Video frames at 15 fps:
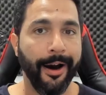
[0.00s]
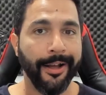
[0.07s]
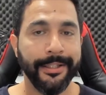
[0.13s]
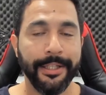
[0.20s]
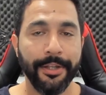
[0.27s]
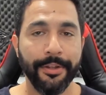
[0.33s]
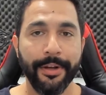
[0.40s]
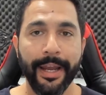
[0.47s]

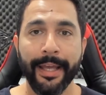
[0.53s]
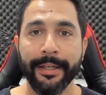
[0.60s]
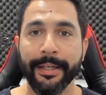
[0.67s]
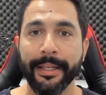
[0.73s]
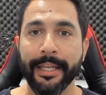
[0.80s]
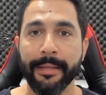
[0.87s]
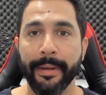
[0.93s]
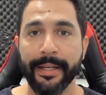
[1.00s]
On the other hand,
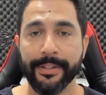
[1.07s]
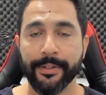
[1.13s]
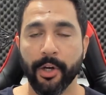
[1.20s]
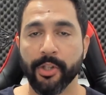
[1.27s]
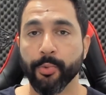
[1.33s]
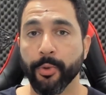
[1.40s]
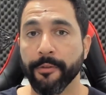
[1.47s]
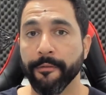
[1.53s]
eBay
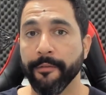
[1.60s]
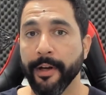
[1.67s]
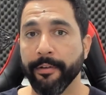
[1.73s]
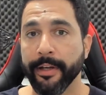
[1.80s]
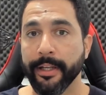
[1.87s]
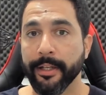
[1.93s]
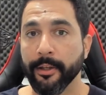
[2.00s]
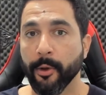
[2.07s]
starts with
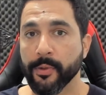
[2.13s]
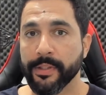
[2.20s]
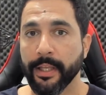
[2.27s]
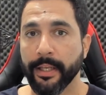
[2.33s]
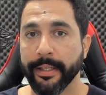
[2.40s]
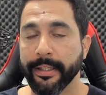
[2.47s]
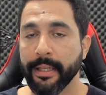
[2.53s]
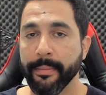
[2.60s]
very low
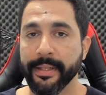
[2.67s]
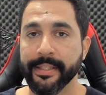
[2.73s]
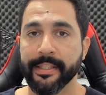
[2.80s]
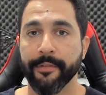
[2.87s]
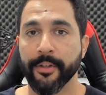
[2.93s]
selling limits.